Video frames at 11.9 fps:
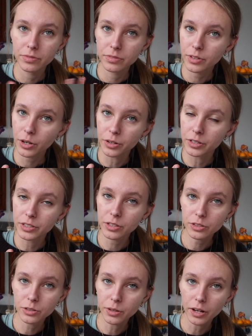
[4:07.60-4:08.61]
no, it's
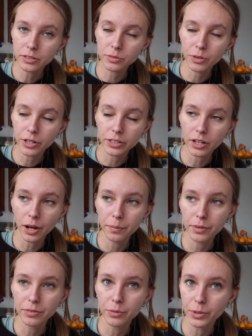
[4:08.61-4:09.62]
not 2 hours of working time
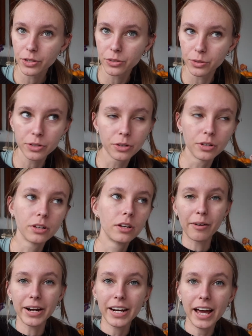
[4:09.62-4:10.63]
if you want to do it good.
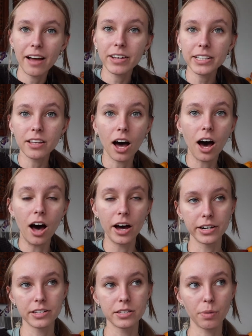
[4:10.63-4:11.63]
I reckon I have like the
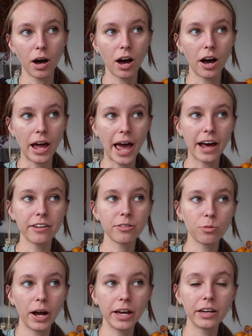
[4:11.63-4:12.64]
hardest part out of the
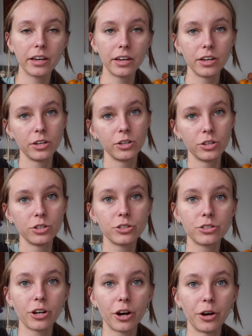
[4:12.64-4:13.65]
way,
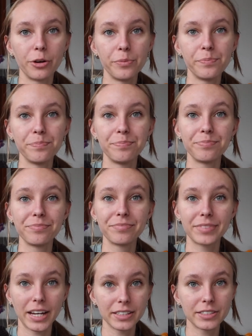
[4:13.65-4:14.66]
so
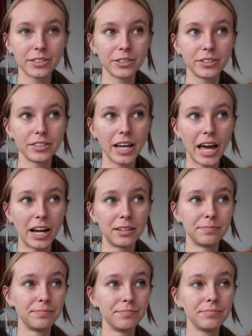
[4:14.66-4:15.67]
that's good.
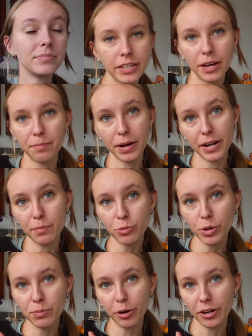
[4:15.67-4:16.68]
Yeah, my number
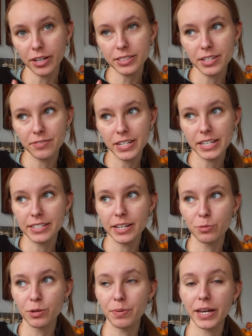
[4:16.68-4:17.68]
one productivity
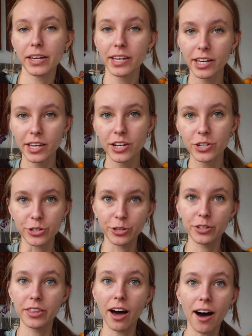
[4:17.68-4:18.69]
tip would be
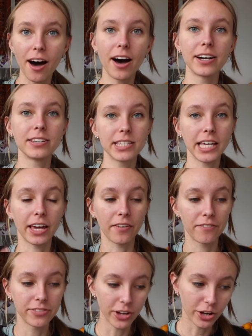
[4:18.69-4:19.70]
do the hardest thing
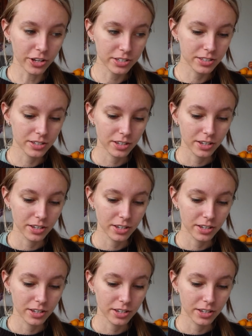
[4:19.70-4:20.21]
first,